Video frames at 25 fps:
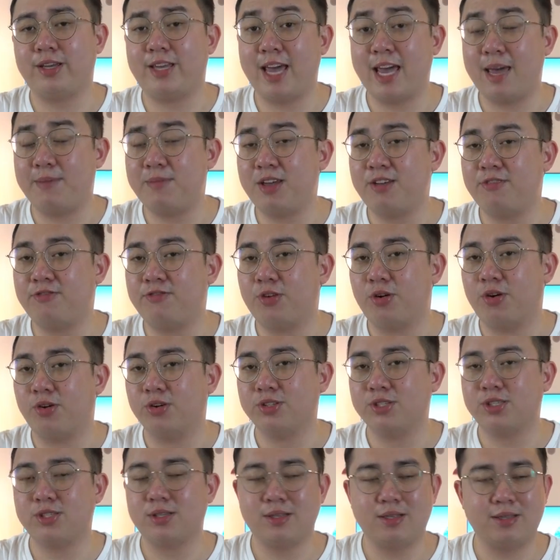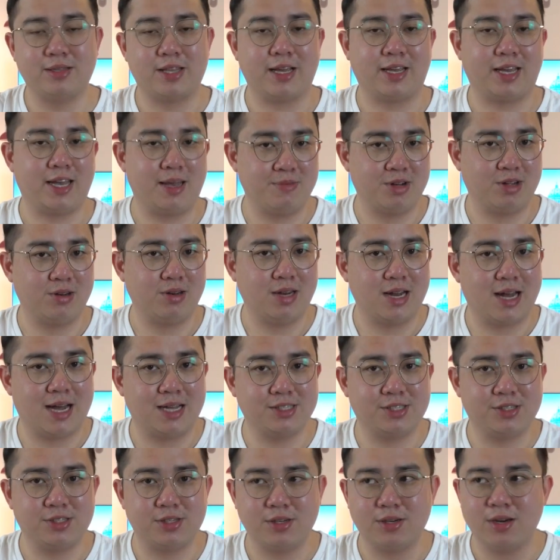gaming phones that came out
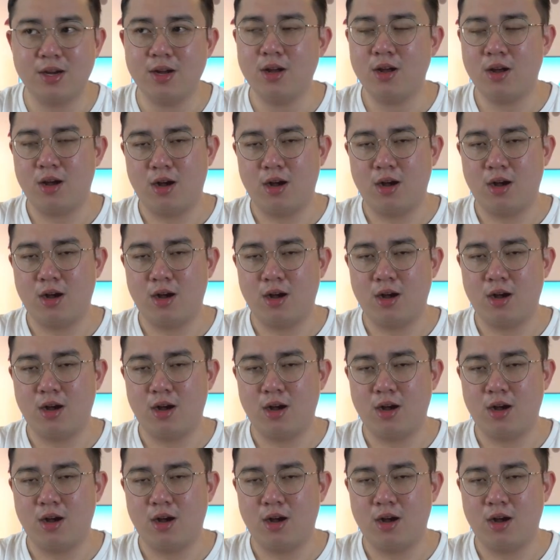last year,